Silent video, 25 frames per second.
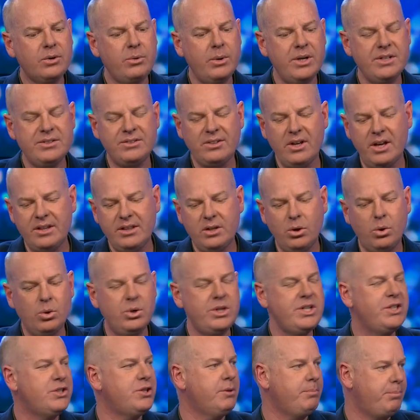Quiz, like the
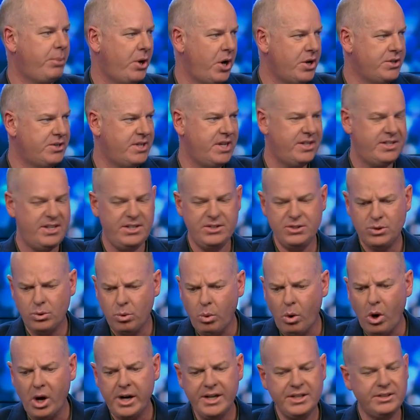audition process is
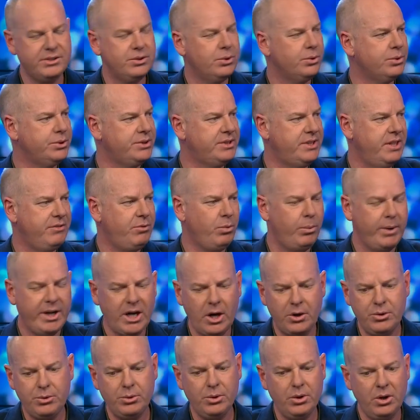quite exhaustive, and we
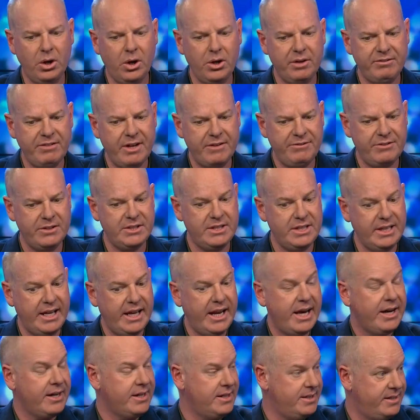go through a lot of effort to
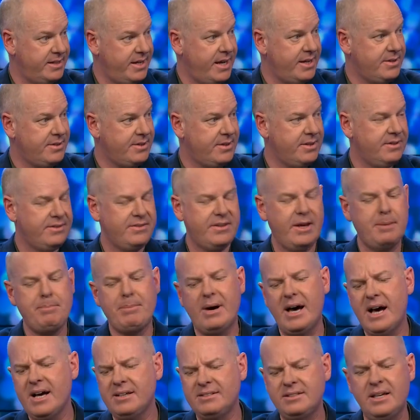get our contestants. They
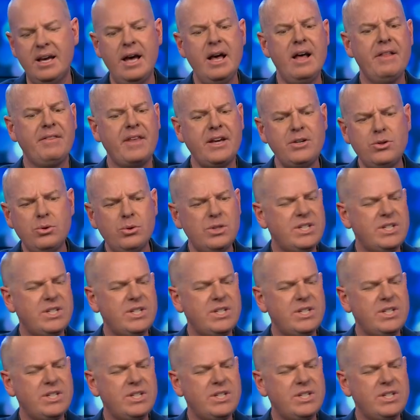pass. They do a